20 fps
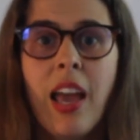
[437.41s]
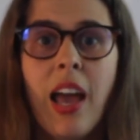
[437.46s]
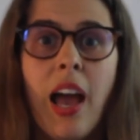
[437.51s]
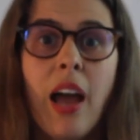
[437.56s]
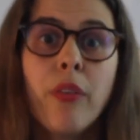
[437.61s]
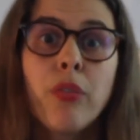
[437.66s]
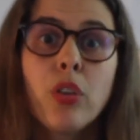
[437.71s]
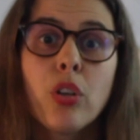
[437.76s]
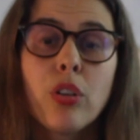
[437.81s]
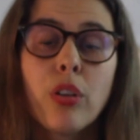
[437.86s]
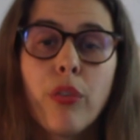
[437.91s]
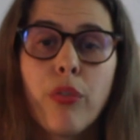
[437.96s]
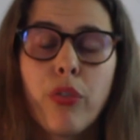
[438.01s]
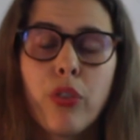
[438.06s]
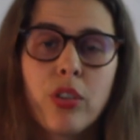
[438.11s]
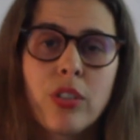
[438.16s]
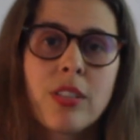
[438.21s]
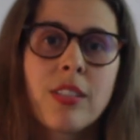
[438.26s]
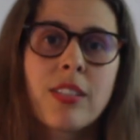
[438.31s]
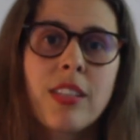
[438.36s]
After the
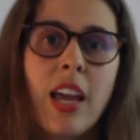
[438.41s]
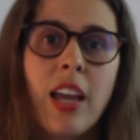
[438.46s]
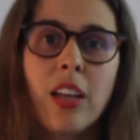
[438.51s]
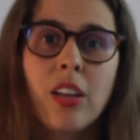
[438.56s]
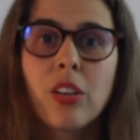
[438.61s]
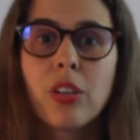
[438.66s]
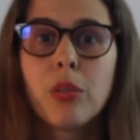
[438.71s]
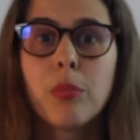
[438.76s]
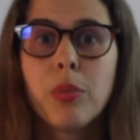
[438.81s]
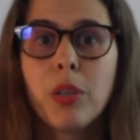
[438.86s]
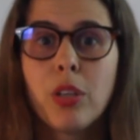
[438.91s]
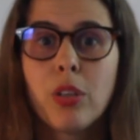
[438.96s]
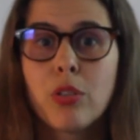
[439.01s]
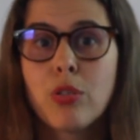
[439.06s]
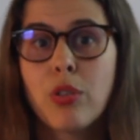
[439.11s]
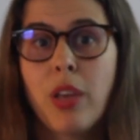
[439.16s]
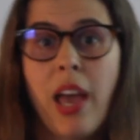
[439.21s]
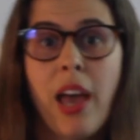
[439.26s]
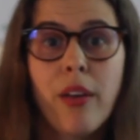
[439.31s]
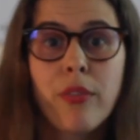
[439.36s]
first cycle,
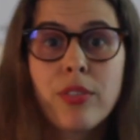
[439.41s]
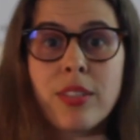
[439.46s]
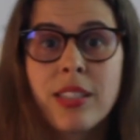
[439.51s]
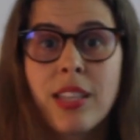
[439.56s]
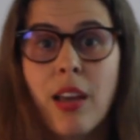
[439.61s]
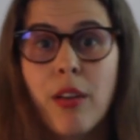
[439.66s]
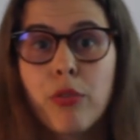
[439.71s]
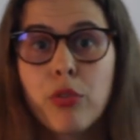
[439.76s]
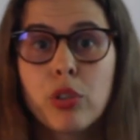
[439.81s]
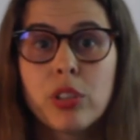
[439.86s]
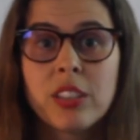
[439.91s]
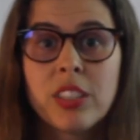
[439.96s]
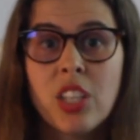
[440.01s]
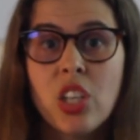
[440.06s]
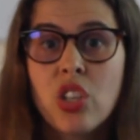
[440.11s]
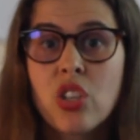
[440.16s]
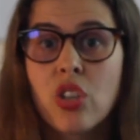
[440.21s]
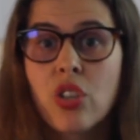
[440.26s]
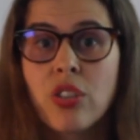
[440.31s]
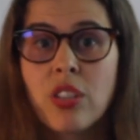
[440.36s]
because you have several
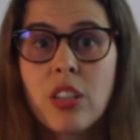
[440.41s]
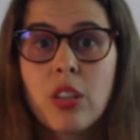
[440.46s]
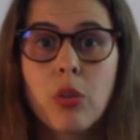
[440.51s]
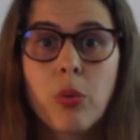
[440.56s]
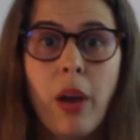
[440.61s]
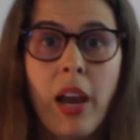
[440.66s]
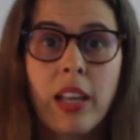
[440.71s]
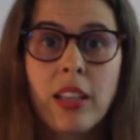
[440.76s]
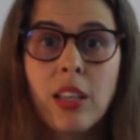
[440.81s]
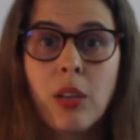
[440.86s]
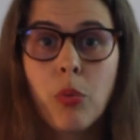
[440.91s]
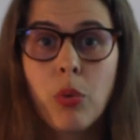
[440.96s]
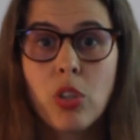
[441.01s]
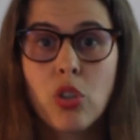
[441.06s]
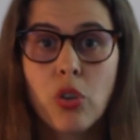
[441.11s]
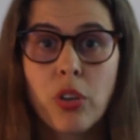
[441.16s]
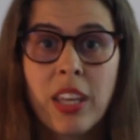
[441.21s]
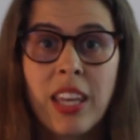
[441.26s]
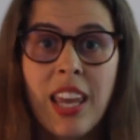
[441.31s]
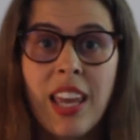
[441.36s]
teachers interacting with
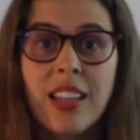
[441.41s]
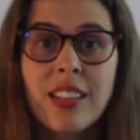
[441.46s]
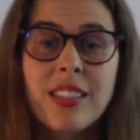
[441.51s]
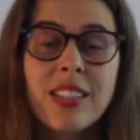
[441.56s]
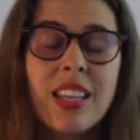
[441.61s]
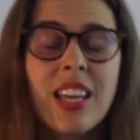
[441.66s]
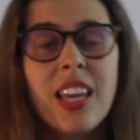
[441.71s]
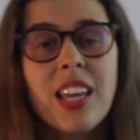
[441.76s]
your kids,